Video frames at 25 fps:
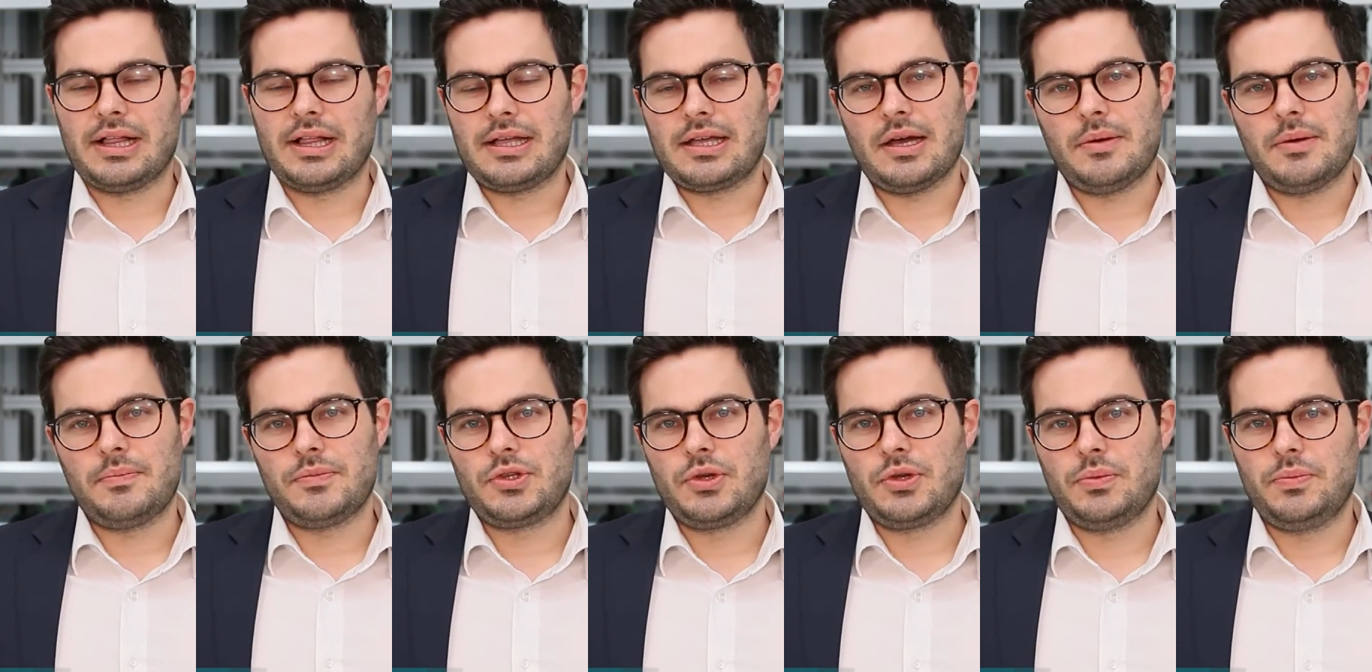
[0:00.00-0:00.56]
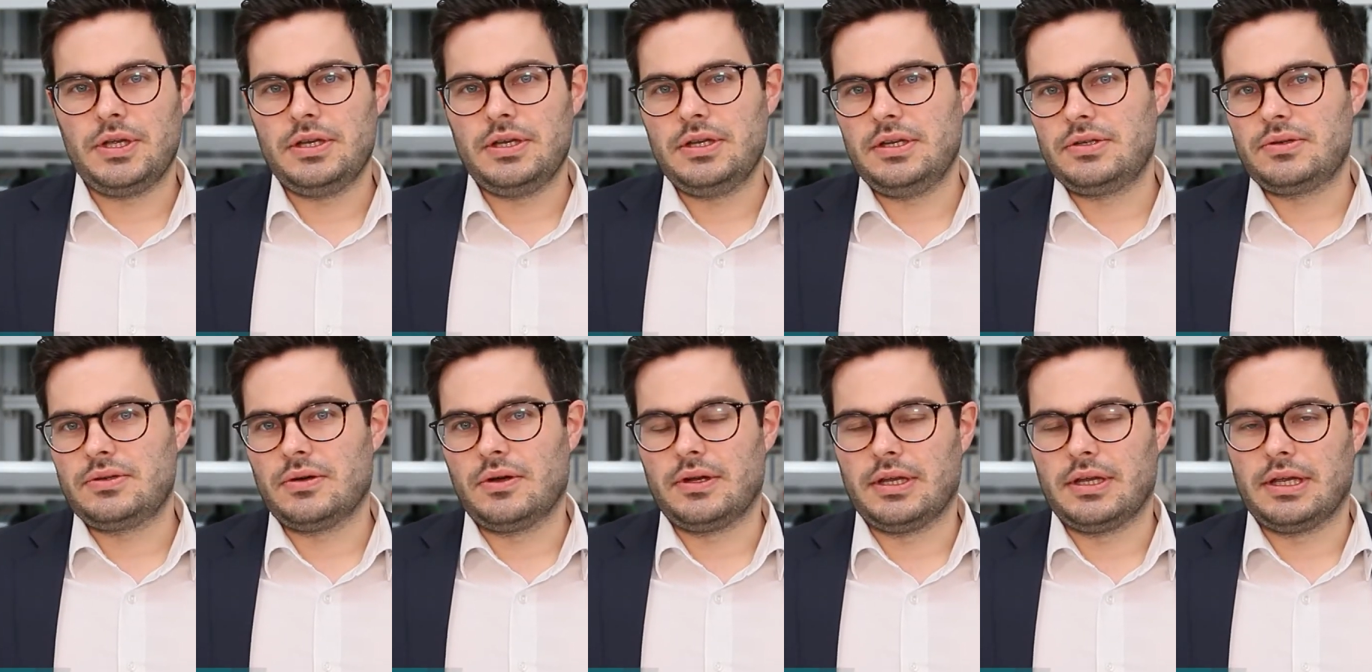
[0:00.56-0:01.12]
Welcome to
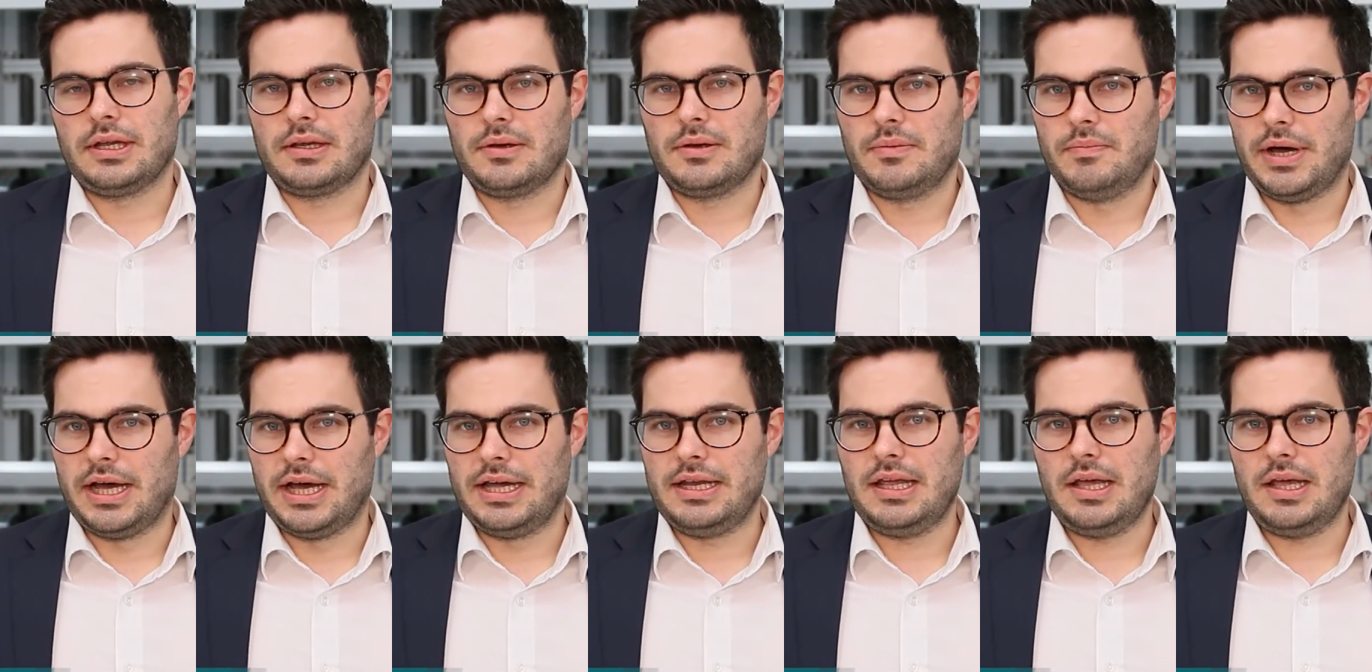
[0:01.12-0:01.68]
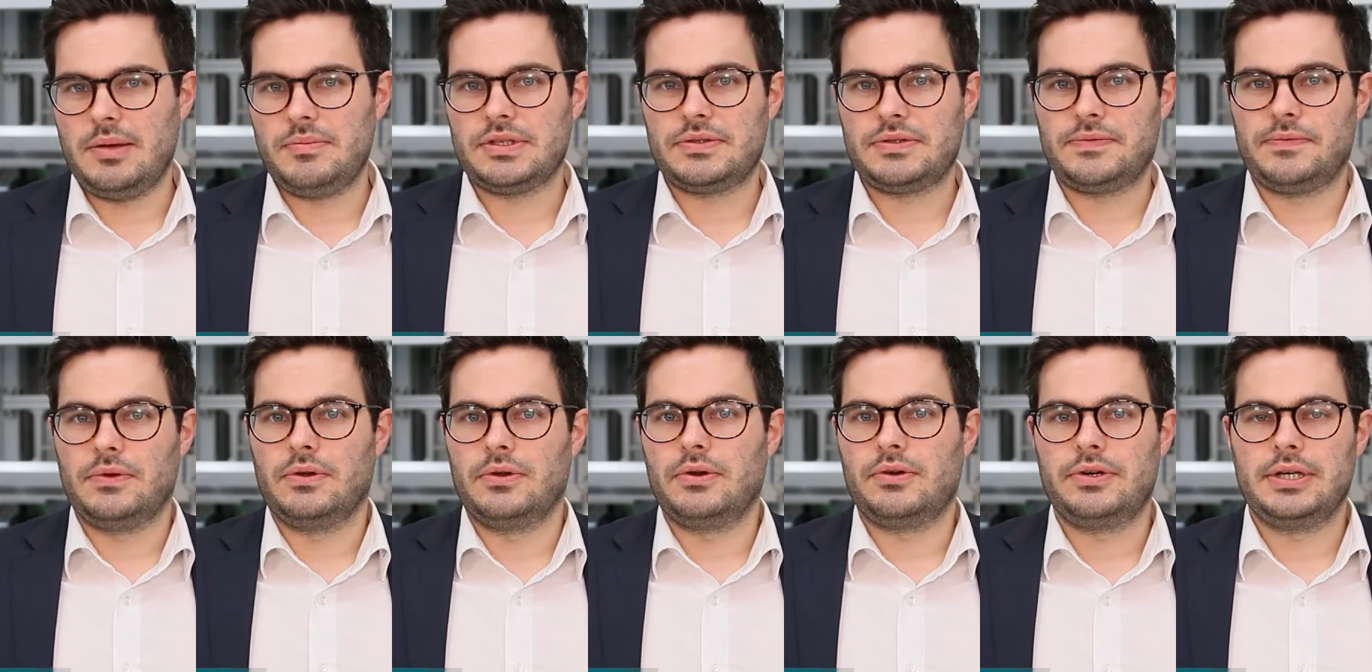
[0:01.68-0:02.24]
BDtronic. My name
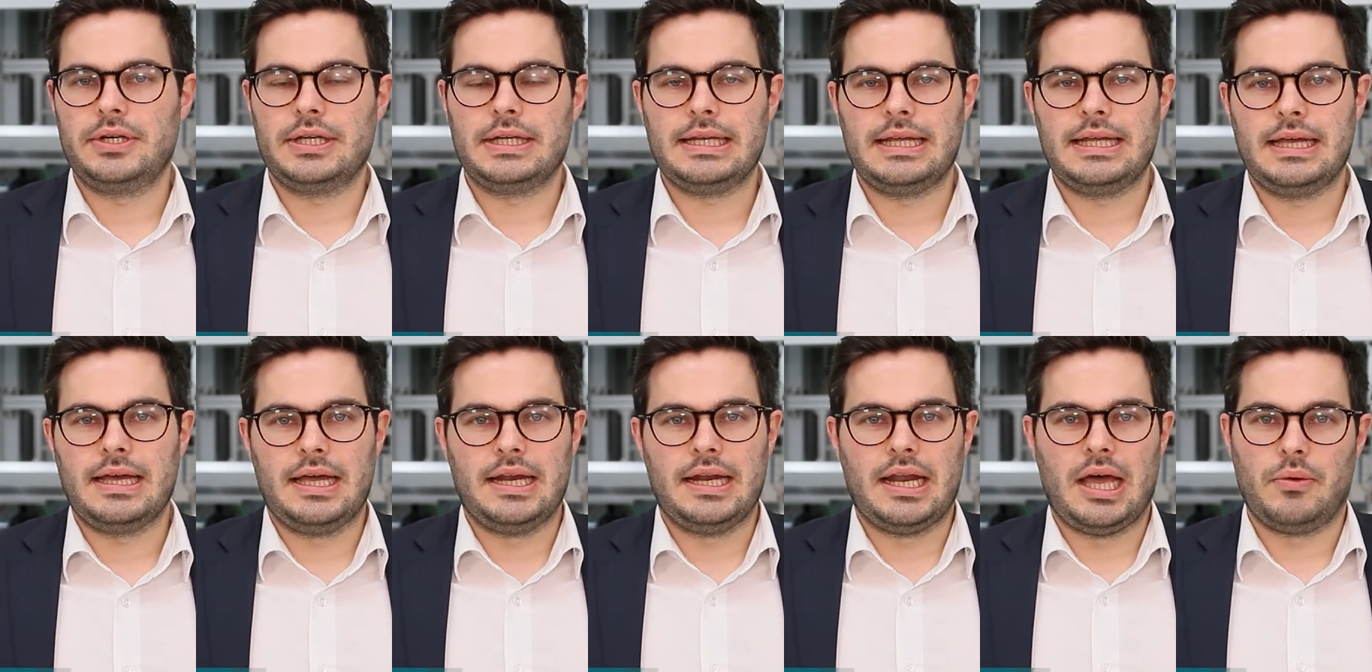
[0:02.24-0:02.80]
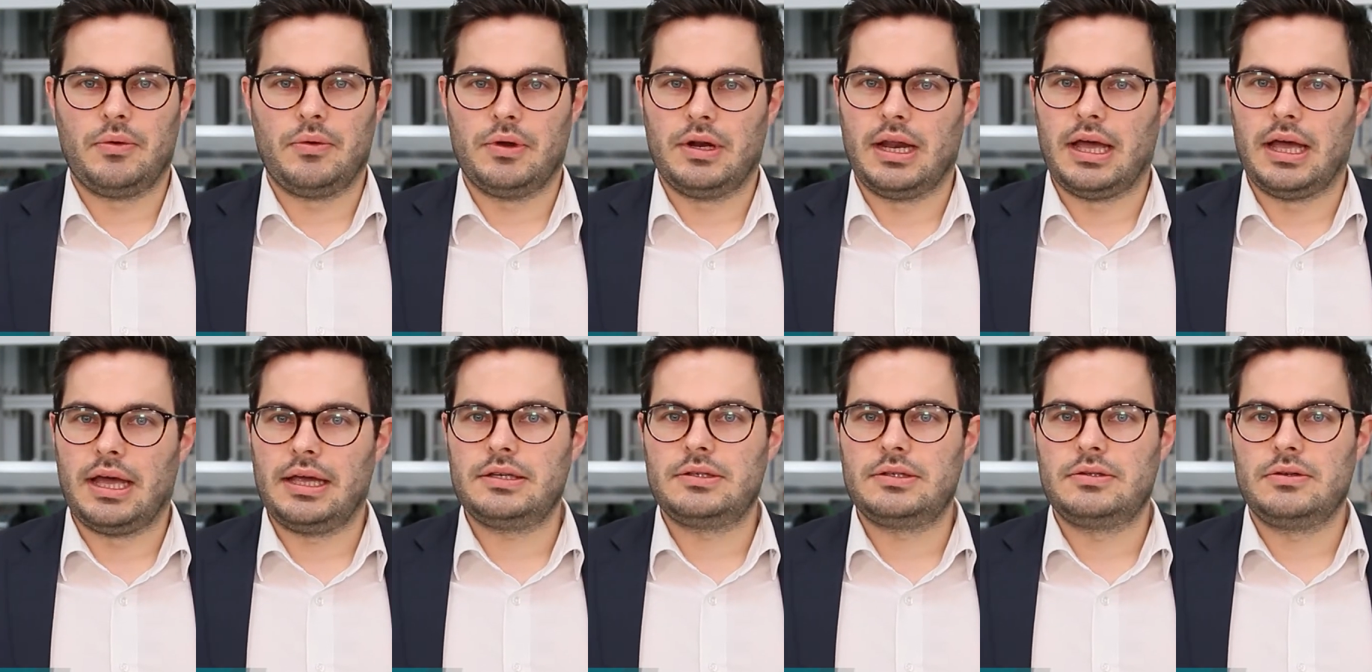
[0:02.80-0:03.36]
is Florian and I would
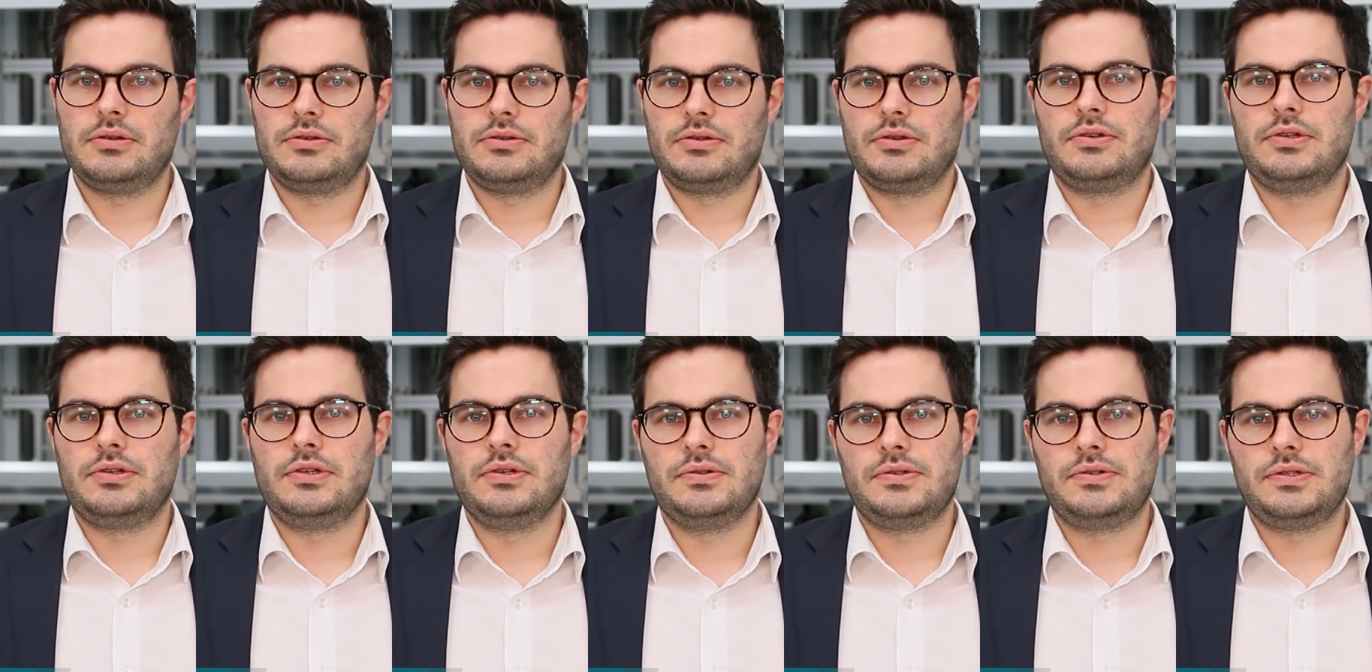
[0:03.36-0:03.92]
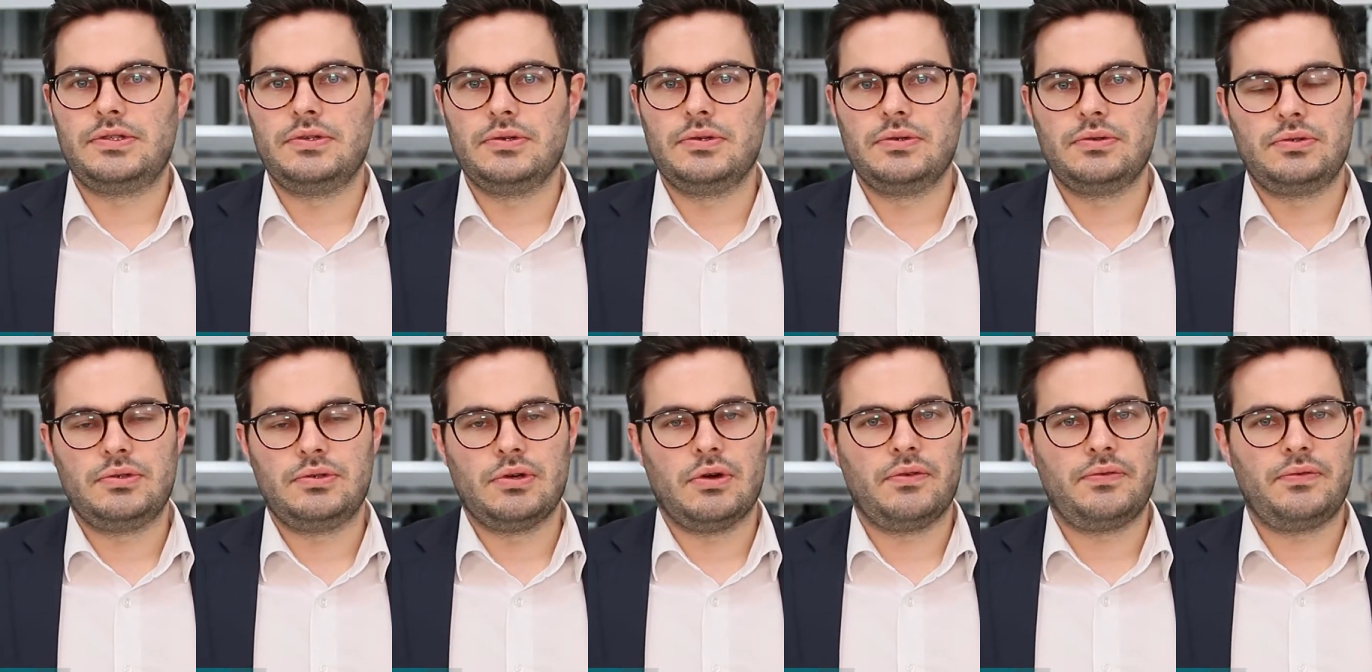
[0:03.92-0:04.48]
like to introduce
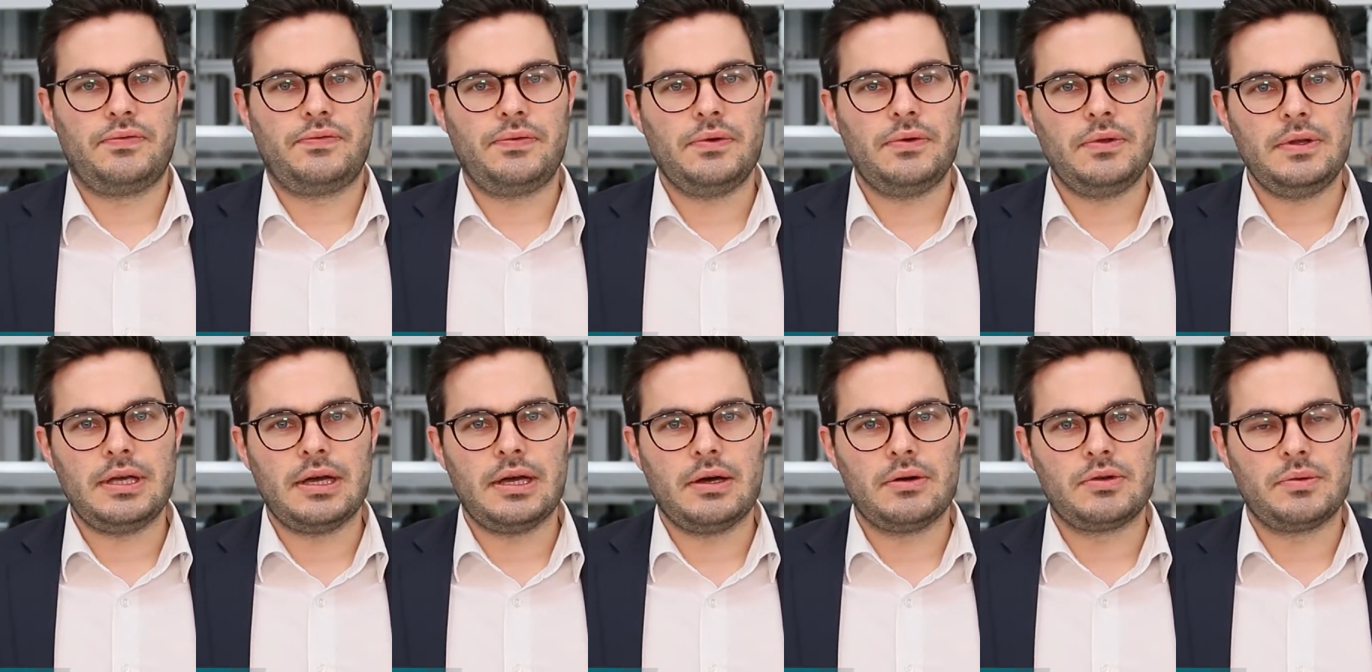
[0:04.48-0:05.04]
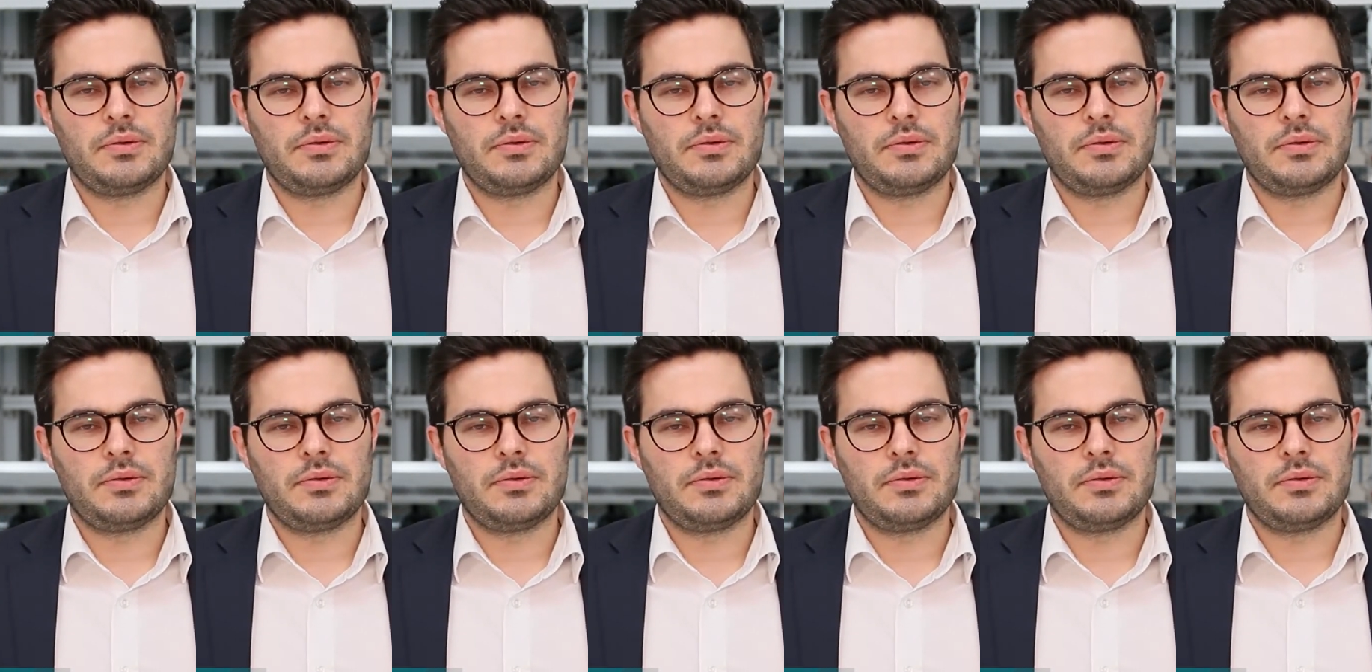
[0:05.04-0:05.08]
you to our fully